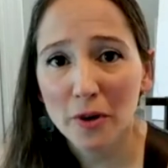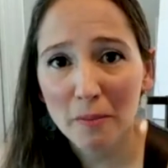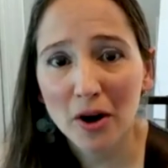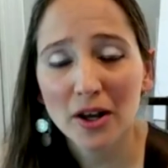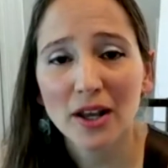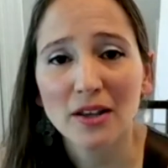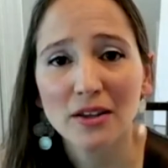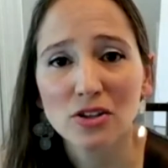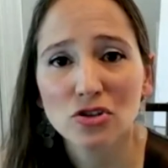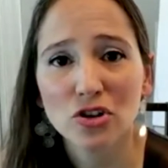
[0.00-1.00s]
embarking in
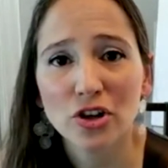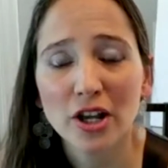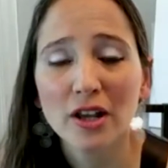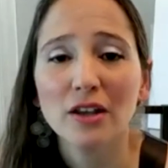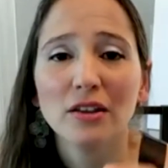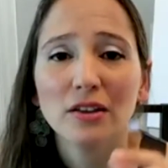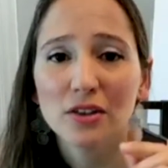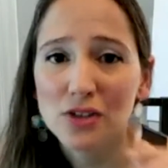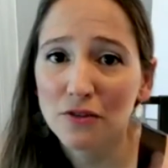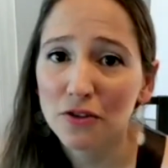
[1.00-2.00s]
this journey,
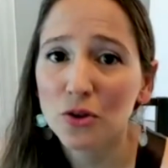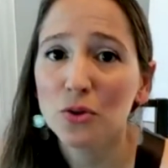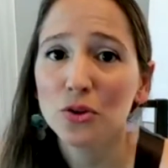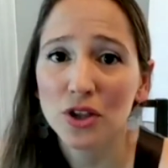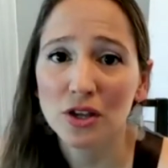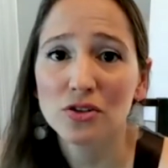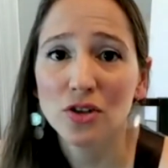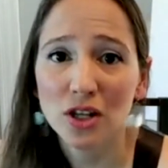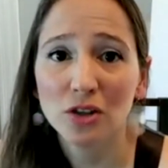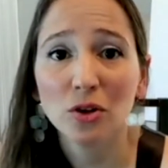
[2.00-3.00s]
there's a few things you
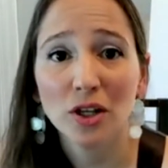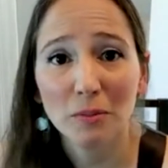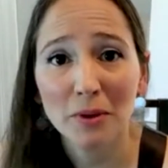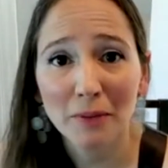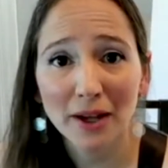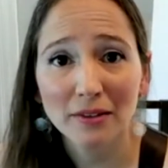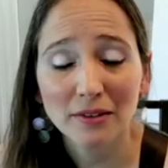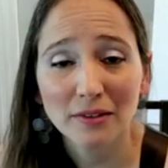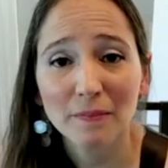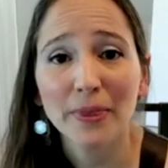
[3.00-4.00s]
need to keep in mind.
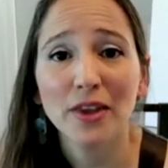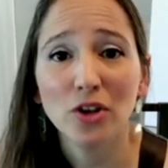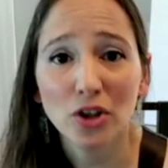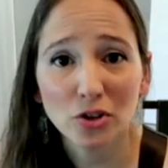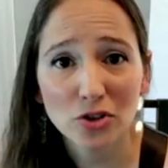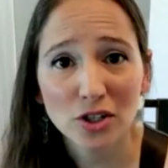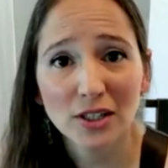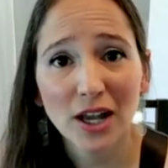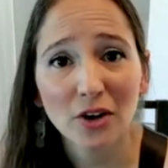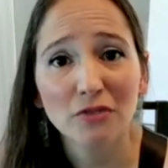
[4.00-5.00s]
You need to sit
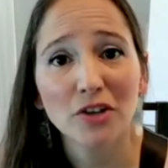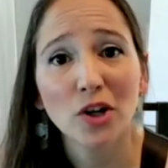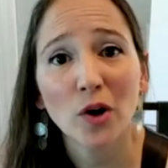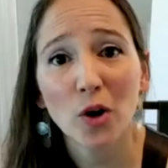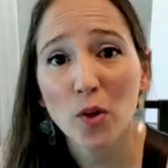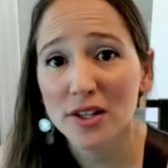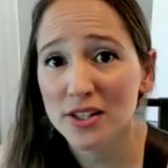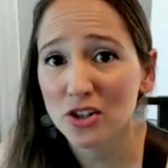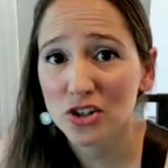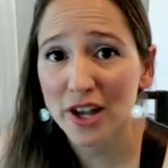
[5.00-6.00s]
down and figure out what is
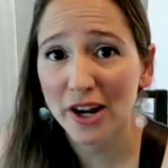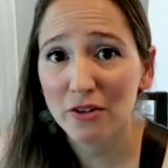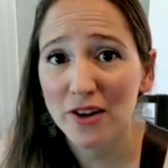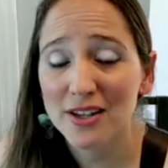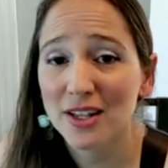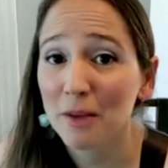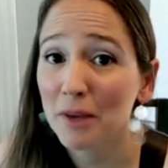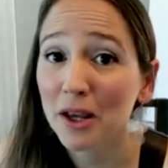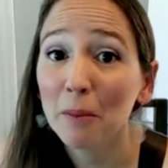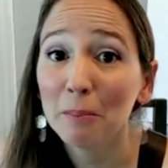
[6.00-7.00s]
it you're sacrificing and be
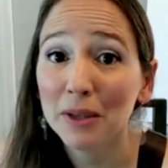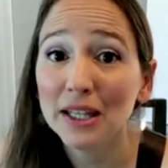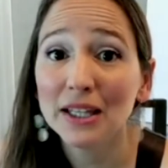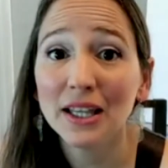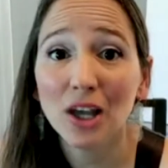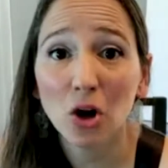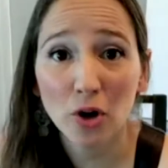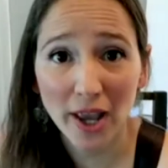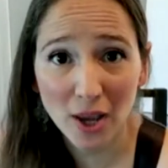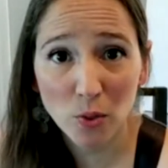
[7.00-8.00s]
completely
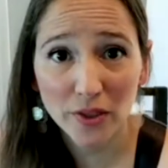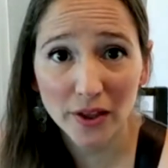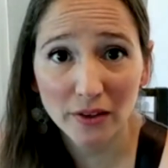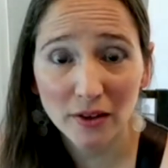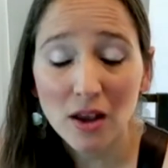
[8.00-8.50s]
okay with it.